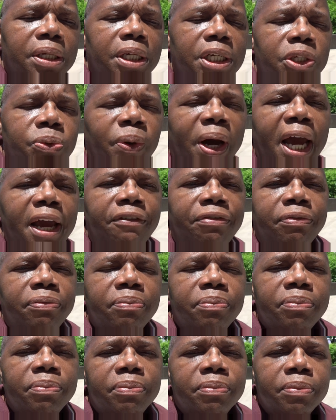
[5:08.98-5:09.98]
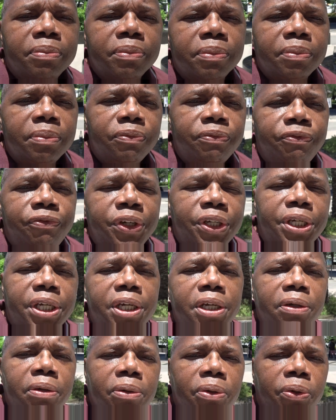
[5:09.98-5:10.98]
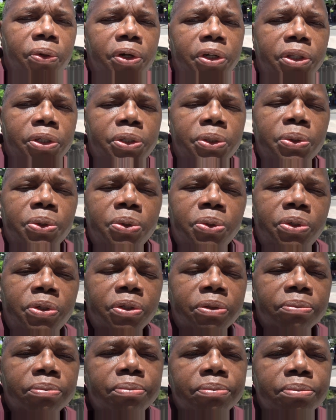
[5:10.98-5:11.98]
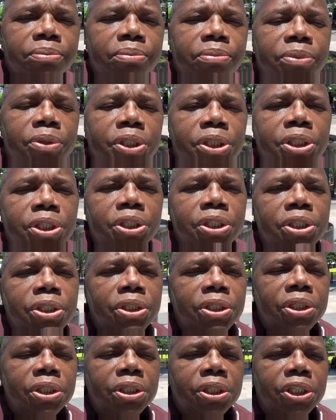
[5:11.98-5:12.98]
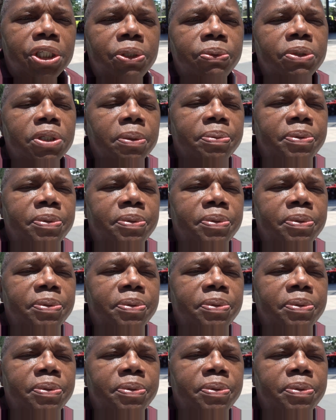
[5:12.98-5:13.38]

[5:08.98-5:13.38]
his wife, Vicky, heard the news. She was